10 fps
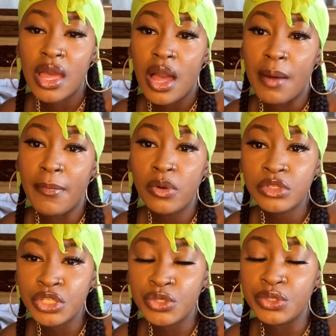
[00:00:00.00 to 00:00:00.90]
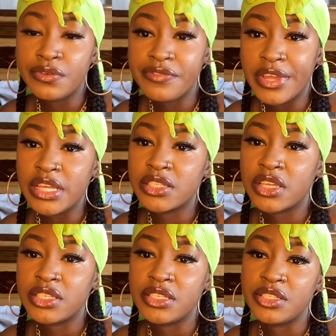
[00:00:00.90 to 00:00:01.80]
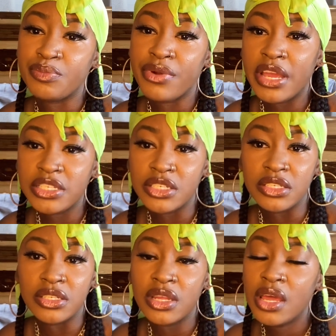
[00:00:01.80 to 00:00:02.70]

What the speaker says: a multitude of things, such as depression,